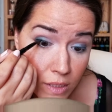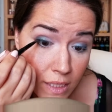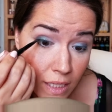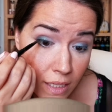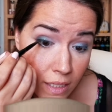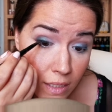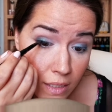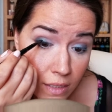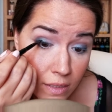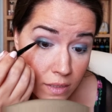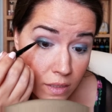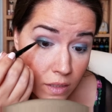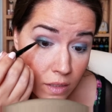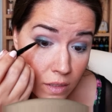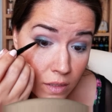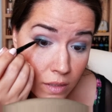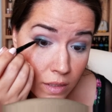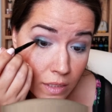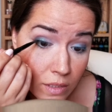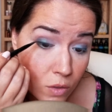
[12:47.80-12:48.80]

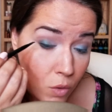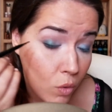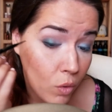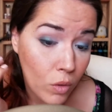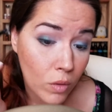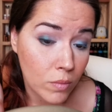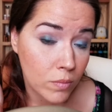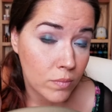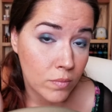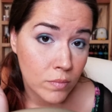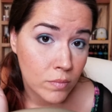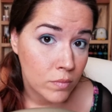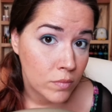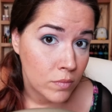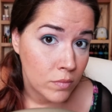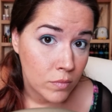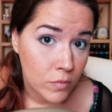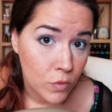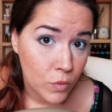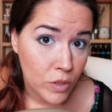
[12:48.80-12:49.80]
that's the whole
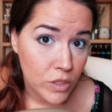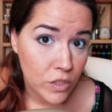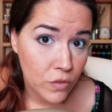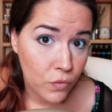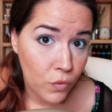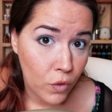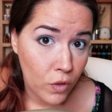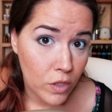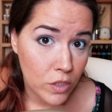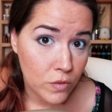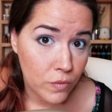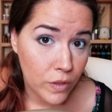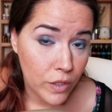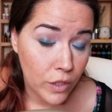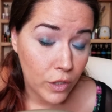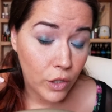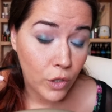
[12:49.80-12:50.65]
reason for this video.